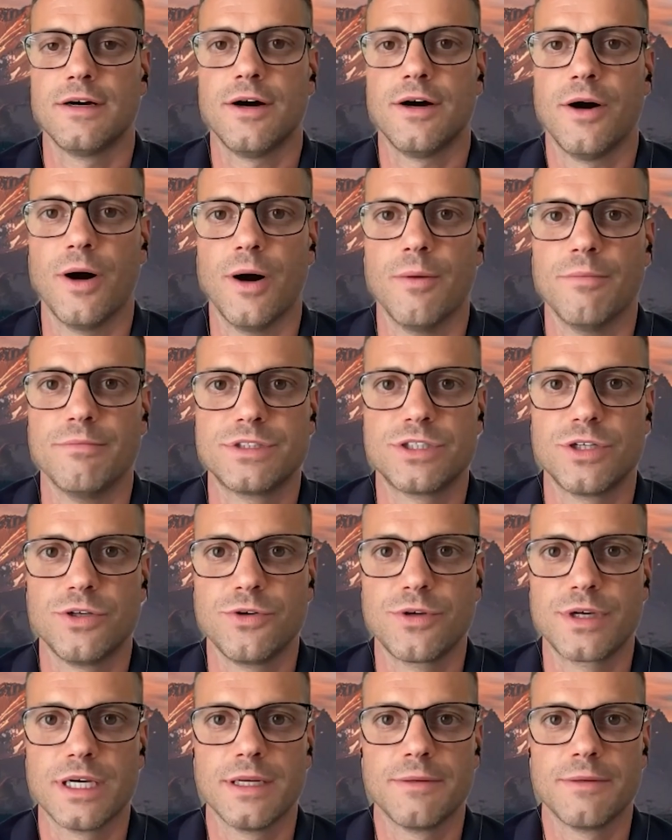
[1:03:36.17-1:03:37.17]
Um, so
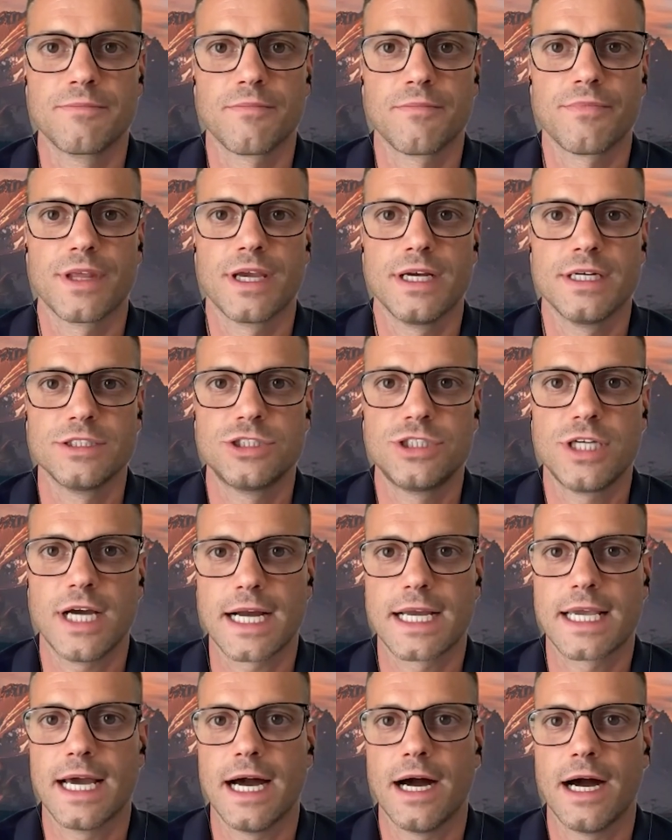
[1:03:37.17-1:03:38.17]
you can
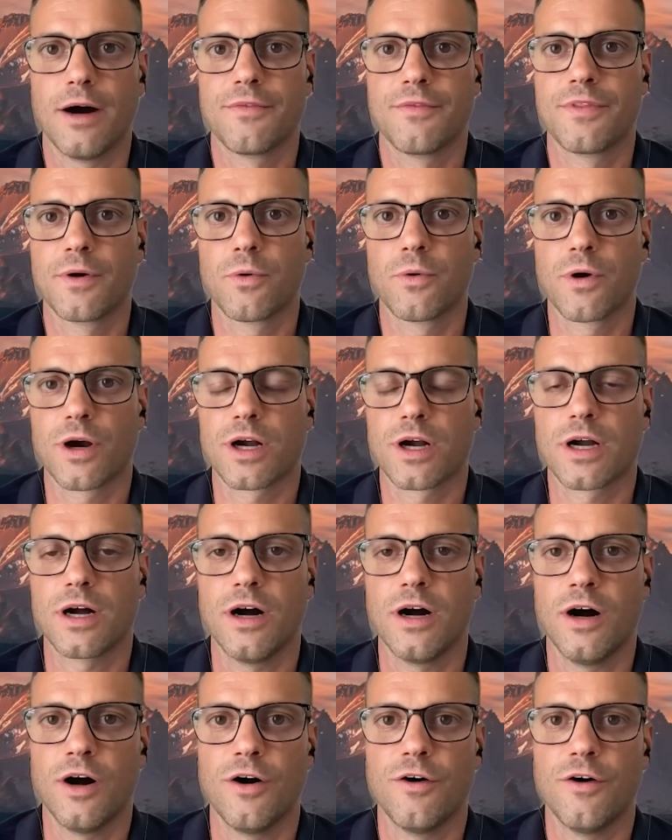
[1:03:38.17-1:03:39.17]
check out the work
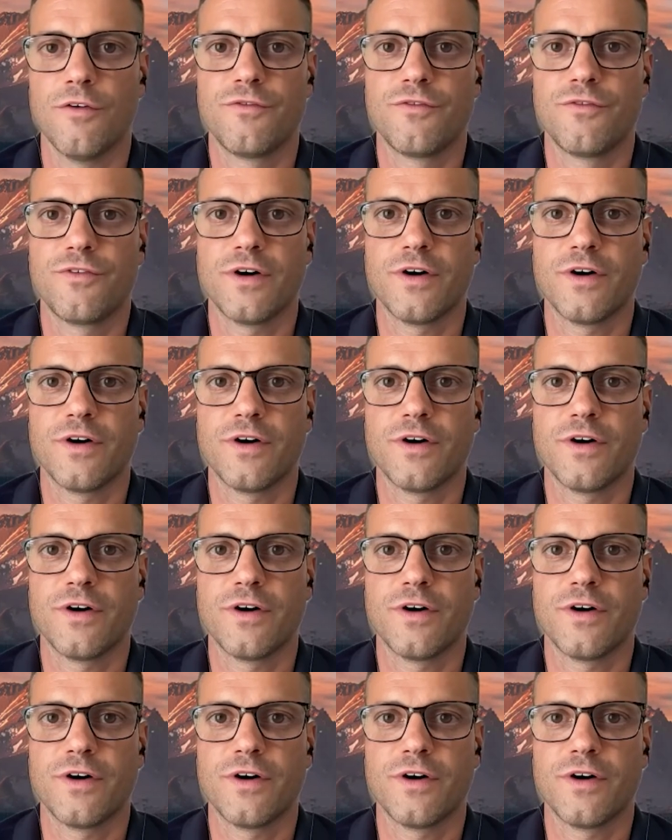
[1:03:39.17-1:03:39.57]
of